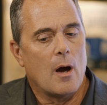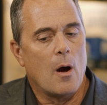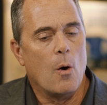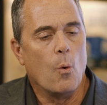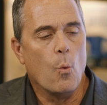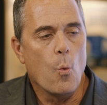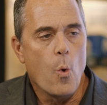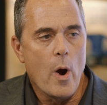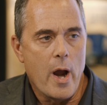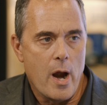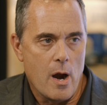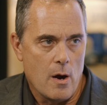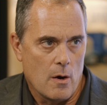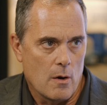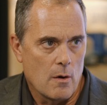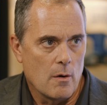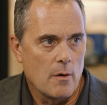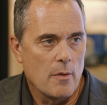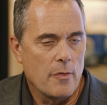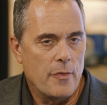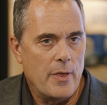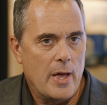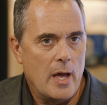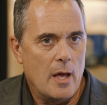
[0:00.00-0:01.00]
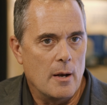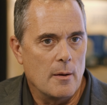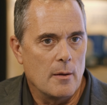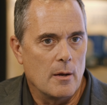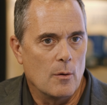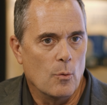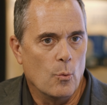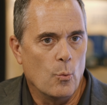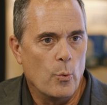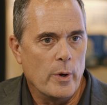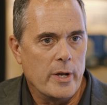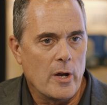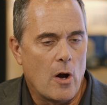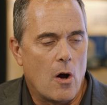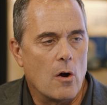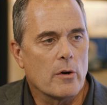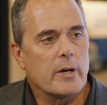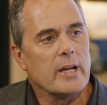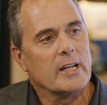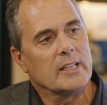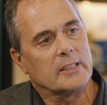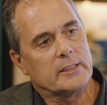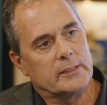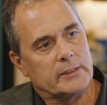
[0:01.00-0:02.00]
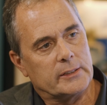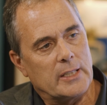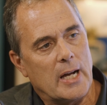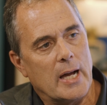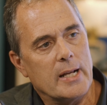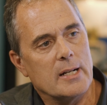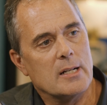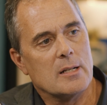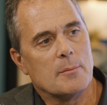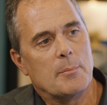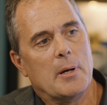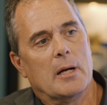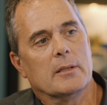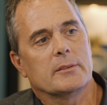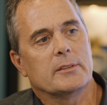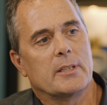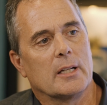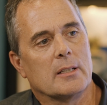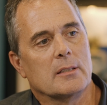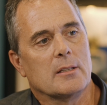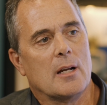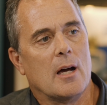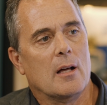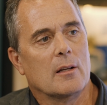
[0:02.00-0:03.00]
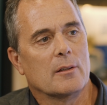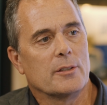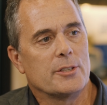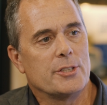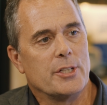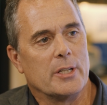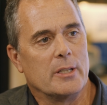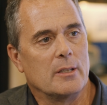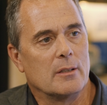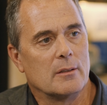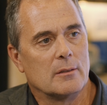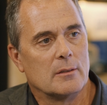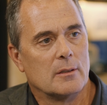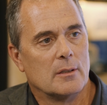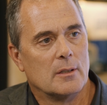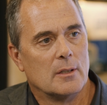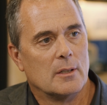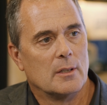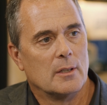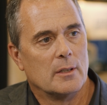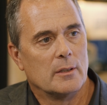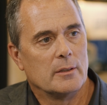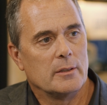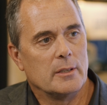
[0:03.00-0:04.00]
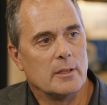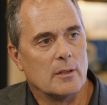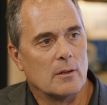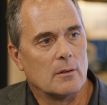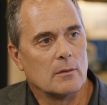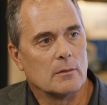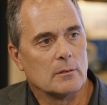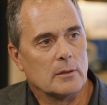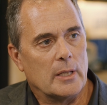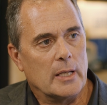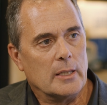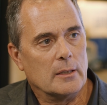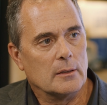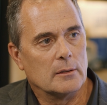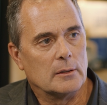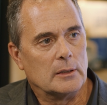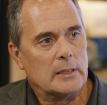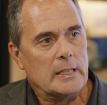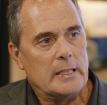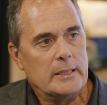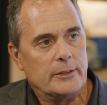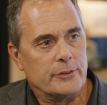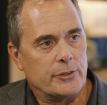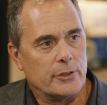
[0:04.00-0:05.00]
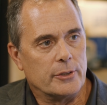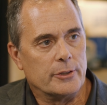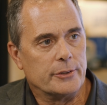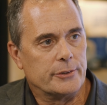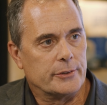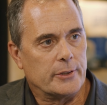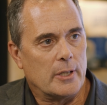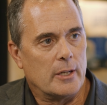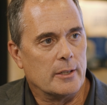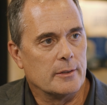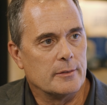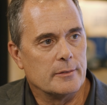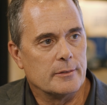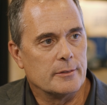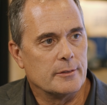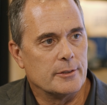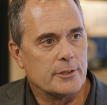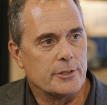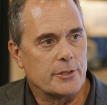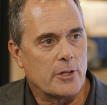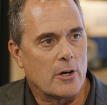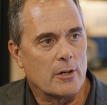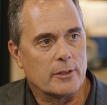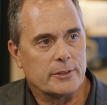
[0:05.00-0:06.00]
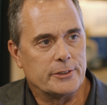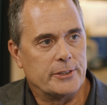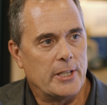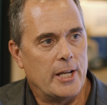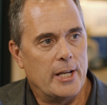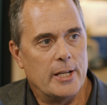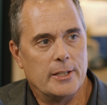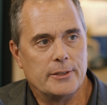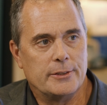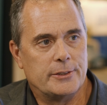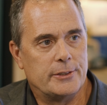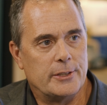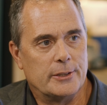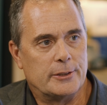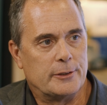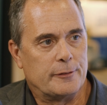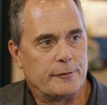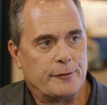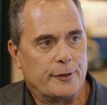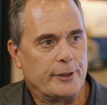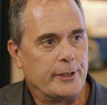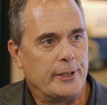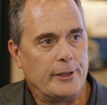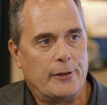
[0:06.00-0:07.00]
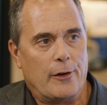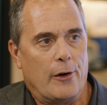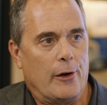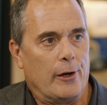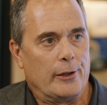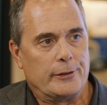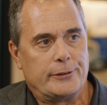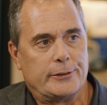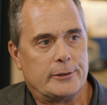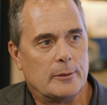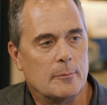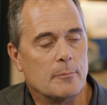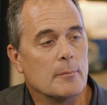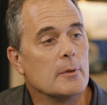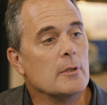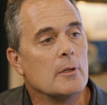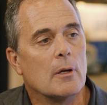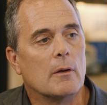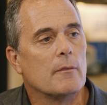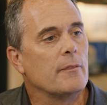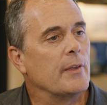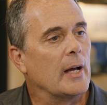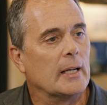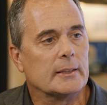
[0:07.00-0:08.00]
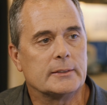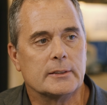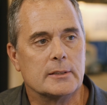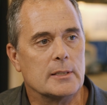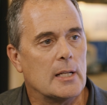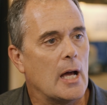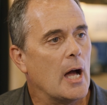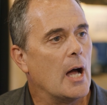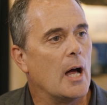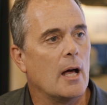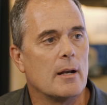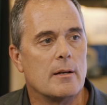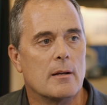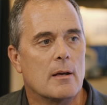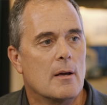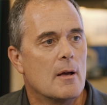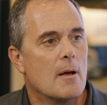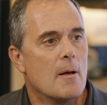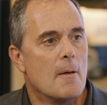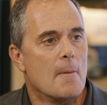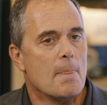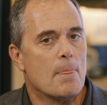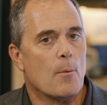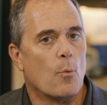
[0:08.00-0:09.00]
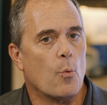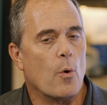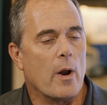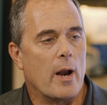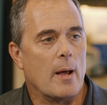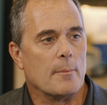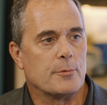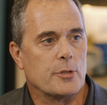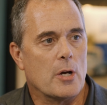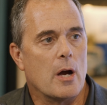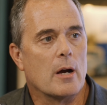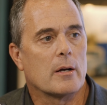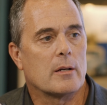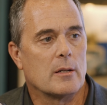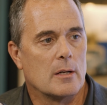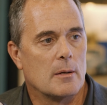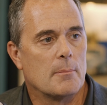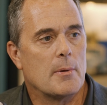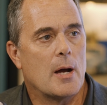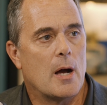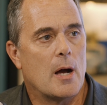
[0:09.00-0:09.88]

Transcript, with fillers: aware that we all get excited about technology. Yeah. You know, like lasers on sharks' heads. It's freaking awesome. That's yeah, not. Yeah. I can't wait for I'm that to